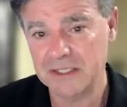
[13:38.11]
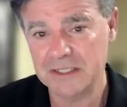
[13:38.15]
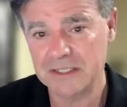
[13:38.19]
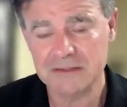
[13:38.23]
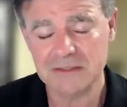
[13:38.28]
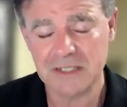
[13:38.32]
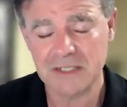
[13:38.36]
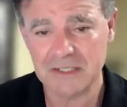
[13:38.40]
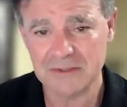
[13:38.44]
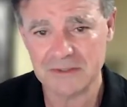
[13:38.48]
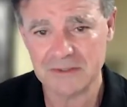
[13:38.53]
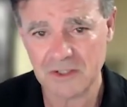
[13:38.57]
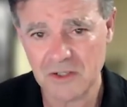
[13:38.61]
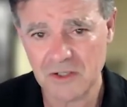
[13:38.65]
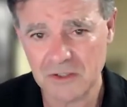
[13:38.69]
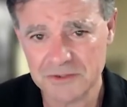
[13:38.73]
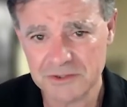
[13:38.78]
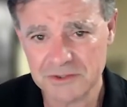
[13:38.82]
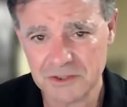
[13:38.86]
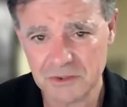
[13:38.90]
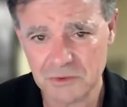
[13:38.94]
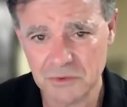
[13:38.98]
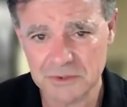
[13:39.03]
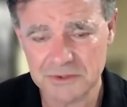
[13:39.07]
And as a
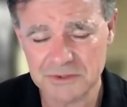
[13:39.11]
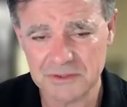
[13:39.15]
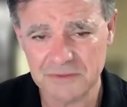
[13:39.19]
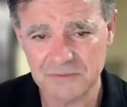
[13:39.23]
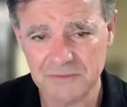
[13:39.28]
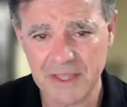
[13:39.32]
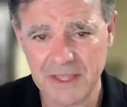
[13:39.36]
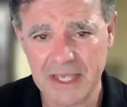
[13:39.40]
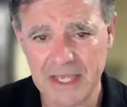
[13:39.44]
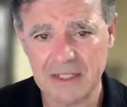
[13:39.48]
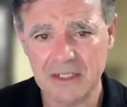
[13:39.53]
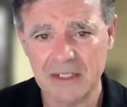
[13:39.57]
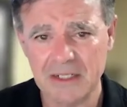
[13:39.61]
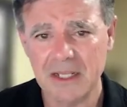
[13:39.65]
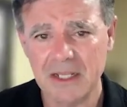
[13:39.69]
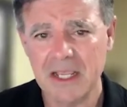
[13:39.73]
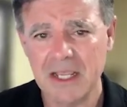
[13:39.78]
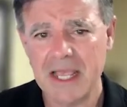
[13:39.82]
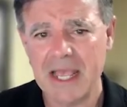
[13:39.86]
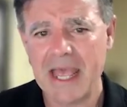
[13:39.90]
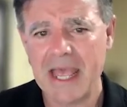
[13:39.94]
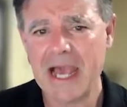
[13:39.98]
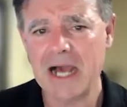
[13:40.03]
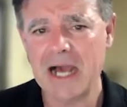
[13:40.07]
consequence of that,
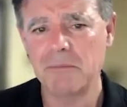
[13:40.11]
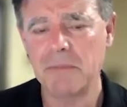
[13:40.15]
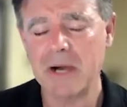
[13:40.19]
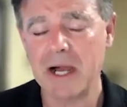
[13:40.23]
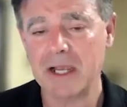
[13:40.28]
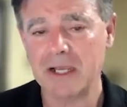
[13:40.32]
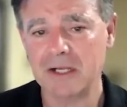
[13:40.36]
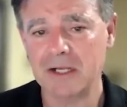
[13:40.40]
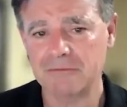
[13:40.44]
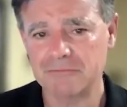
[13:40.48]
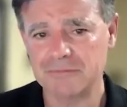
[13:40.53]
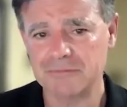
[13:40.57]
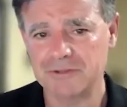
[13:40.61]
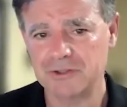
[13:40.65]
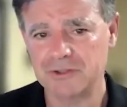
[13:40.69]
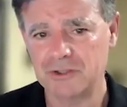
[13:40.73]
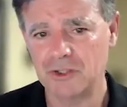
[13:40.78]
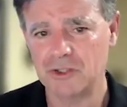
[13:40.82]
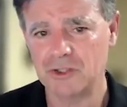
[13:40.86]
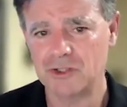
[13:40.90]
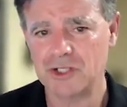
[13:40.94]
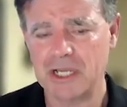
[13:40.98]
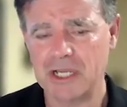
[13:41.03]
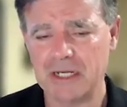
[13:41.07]
how market
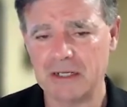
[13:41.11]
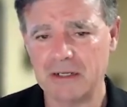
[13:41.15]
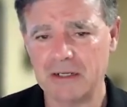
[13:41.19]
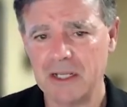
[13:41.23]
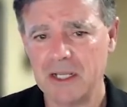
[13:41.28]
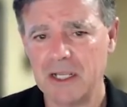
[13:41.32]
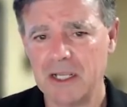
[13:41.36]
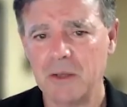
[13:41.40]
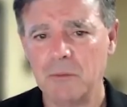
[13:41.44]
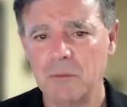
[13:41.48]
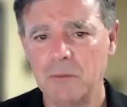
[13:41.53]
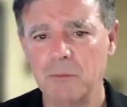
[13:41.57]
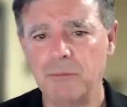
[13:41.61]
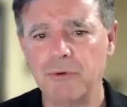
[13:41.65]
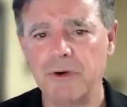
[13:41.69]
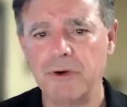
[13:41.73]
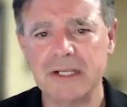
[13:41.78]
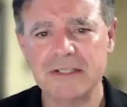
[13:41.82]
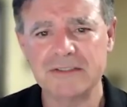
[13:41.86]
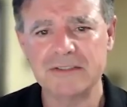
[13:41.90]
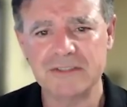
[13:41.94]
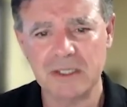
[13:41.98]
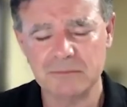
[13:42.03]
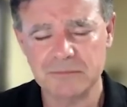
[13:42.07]
research can
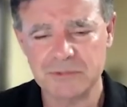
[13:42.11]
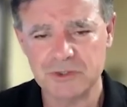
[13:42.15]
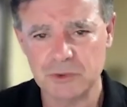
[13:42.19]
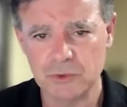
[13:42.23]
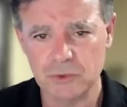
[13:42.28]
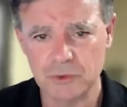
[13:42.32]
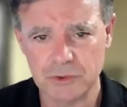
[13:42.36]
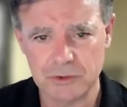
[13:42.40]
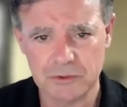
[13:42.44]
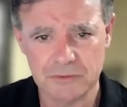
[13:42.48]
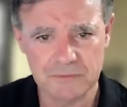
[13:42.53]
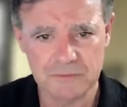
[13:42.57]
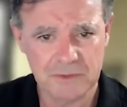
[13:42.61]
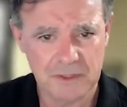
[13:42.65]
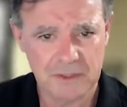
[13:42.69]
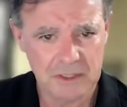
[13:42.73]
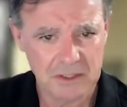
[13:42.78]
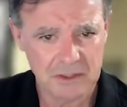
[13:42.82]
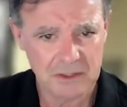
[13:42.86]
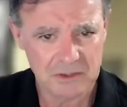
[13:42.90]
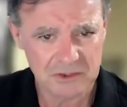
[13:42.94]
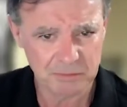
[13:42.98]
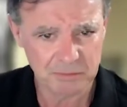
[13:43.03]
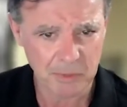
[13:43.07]
bring some sort of
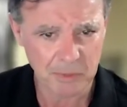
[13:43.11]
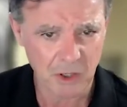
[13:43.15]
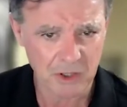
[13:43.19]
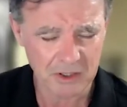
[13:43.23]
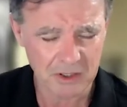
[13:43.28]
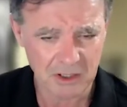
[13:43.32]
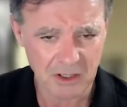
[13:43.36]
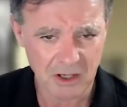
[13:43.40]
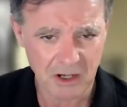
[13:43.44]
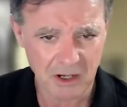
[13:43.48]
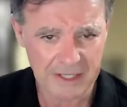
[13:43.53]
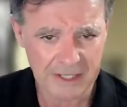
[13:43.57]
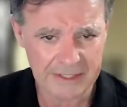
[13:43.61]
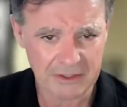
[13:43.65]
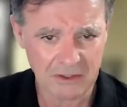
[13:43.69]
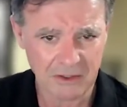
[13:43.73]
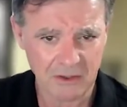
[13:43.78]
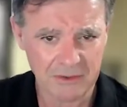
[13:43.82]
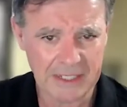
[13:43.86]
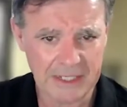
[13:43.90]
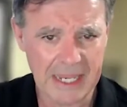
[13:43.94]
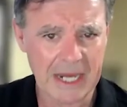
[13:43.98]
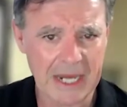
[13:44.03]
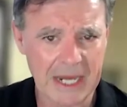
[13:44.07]
spotlight
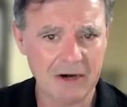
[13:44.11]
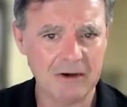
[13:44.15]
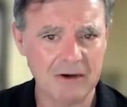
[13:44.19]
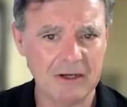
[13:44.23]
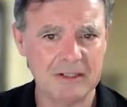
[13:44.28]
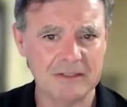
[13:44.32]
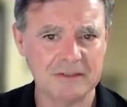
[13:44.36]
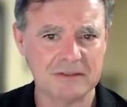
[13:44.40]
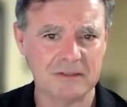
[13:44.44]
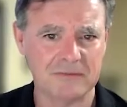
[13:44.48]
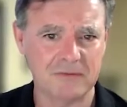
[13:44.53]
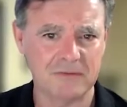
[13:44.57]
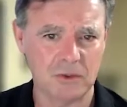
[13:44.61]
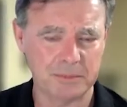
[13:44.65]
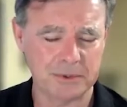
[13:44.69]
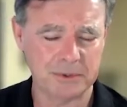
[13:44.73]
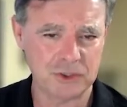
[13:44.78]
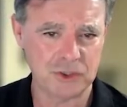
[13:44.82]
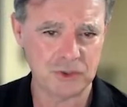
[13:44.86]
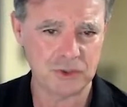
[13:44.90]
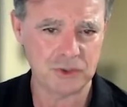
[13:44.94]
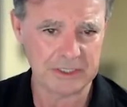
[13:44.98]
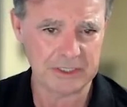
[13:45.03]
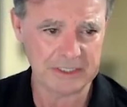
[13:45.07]
on areas of
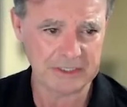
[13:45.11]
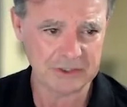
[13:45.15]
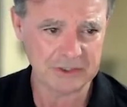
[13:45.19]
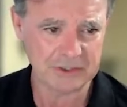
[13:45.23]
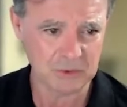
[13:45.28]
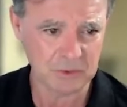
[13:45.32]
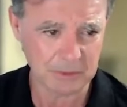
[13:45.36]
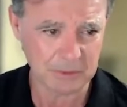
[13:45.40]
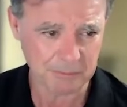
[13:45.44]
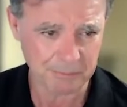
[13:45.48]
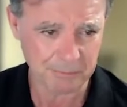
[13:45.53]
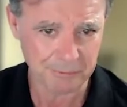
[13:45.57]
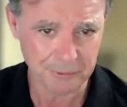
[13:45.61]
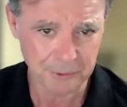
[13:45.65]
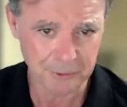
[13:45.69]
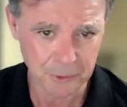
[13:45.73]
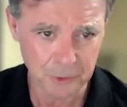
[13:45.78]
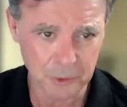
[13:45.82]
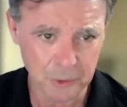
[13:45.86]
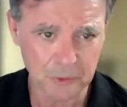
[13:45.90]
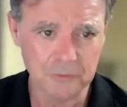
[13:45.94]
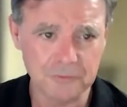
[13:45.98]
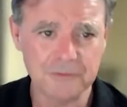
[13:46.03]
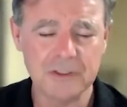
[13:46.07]
opportunity to
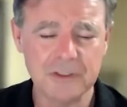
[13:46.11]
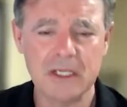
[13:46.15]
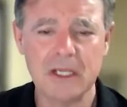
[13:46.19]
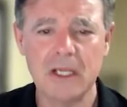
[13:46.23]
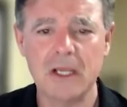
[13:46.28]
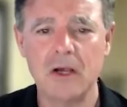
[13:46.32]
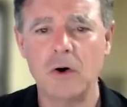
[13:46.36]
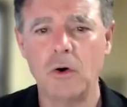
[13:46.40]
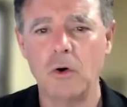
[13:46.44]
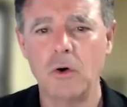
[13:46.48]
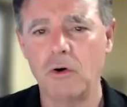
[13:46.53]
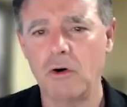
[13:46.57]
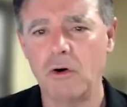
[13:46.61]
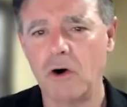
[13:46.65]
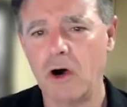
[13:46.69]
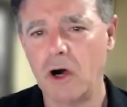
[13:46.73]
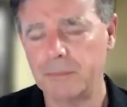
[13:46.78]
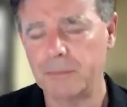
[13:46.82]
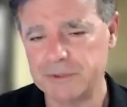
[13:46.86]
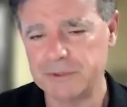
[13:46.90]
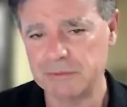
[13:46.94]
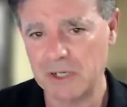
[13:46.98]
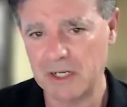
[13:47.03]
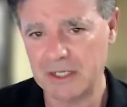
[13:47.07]
improve or
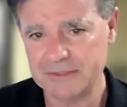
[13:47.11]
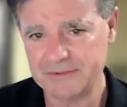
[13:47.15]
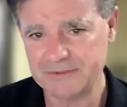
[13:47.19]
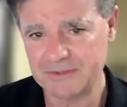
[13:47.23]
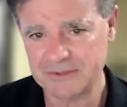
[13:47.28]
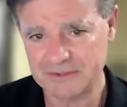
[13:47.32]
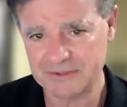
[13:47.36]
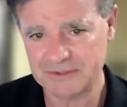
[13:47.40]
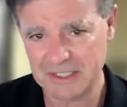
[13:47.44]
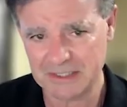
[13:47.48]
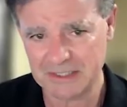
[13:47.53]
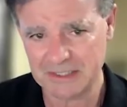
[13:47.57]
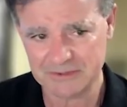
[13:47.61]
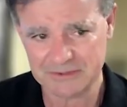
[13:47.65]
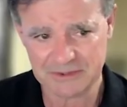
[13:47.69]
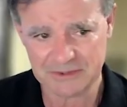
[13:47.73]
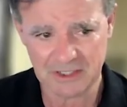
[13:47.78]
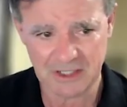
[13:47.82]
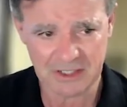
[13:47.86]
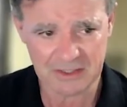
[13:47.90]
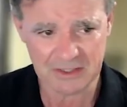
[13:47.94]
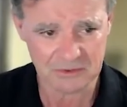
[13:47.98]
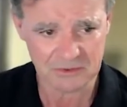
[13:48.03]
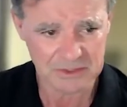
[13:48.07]
optimize the sales
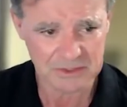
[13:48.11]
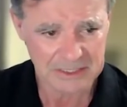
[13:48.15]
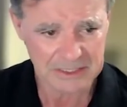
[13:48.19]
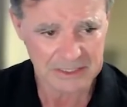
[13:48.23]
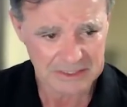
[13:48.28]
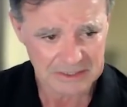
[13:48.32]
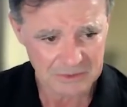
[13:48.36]
cycle.